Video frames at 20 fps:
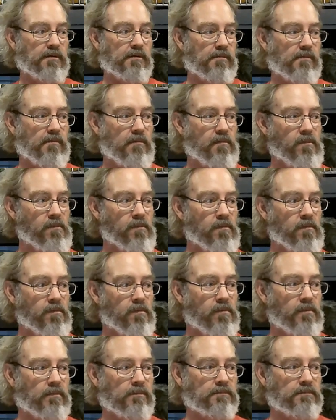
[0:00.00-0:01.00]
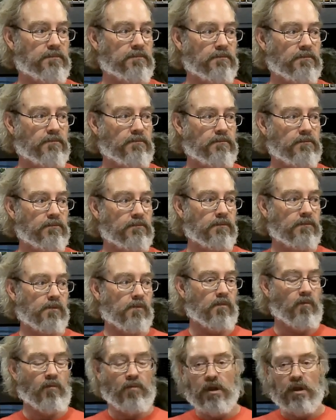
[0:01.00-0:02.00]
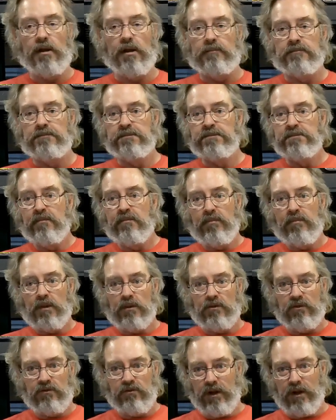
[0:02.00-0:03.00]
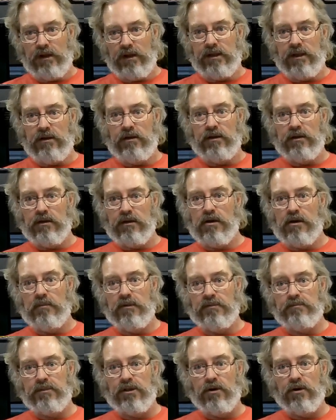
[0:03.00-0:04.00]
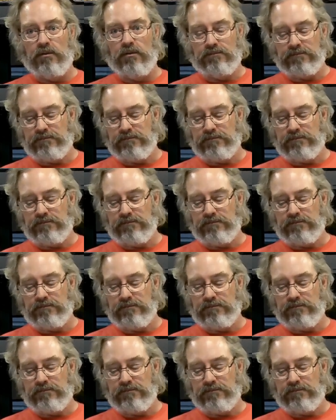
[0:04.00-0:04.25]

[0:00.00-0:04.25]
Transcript: Put the comments on your page. That's all. Yeah. Just write it down in the comment below.